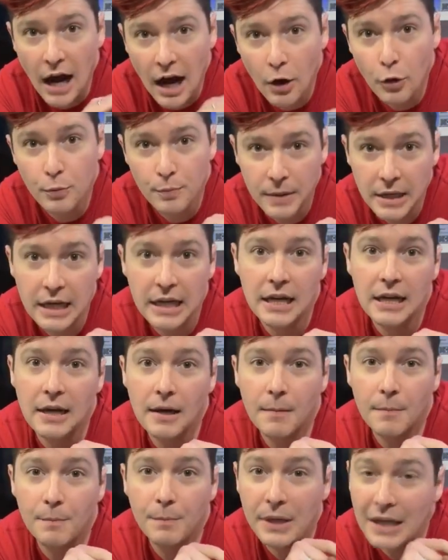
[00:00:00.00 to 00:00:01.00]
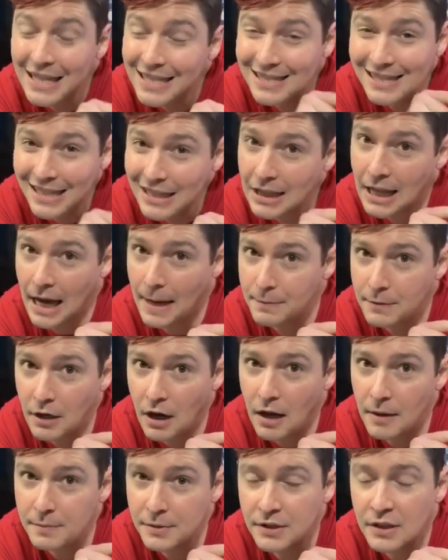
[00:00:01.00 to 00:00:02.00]
how many PC
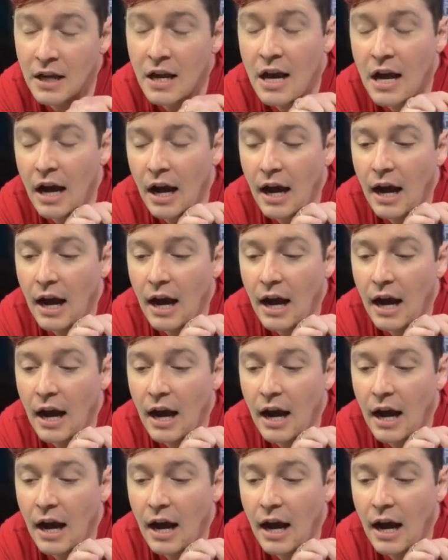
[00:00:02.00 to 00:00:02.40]
laptops